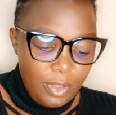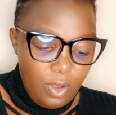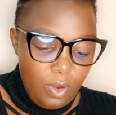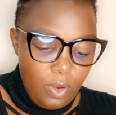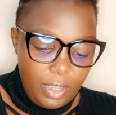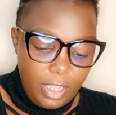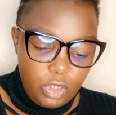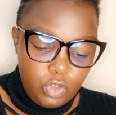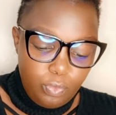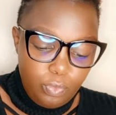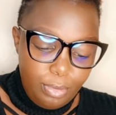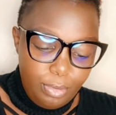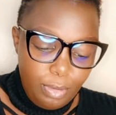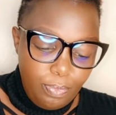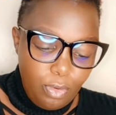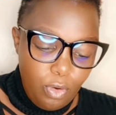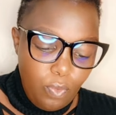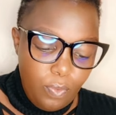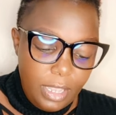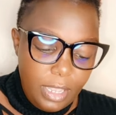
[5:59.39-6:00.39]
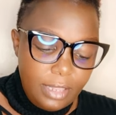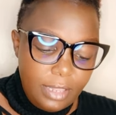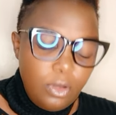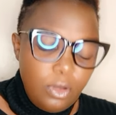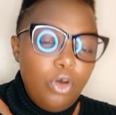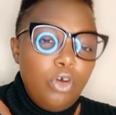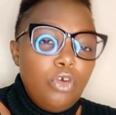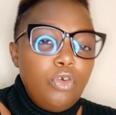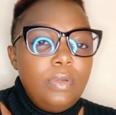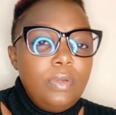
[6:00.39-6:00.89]
okay, to people with
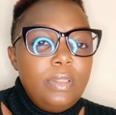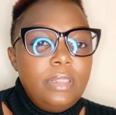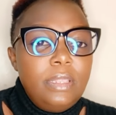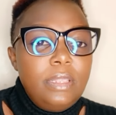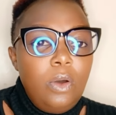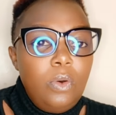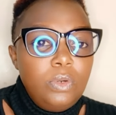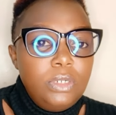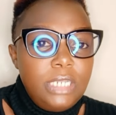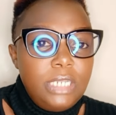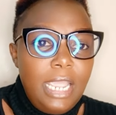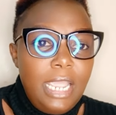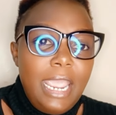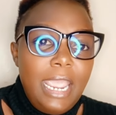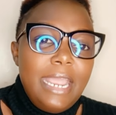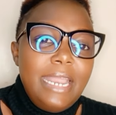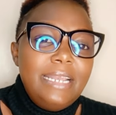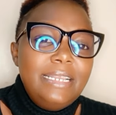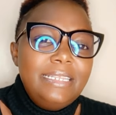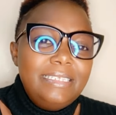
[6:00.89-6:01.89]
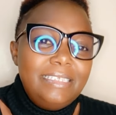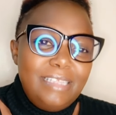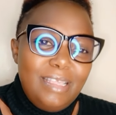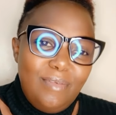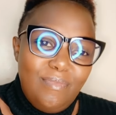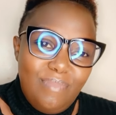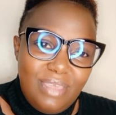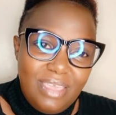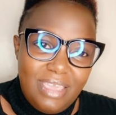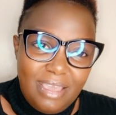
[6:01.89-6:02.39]
or without
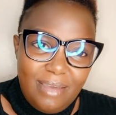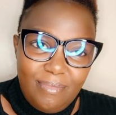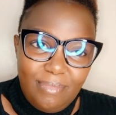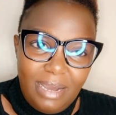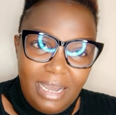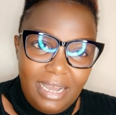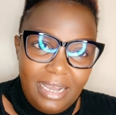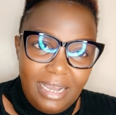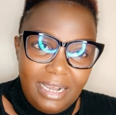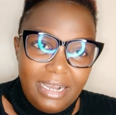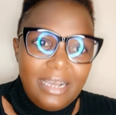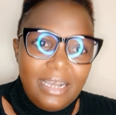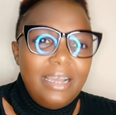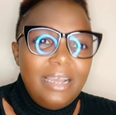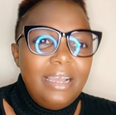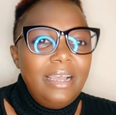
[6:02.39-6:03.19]
NCBA Bank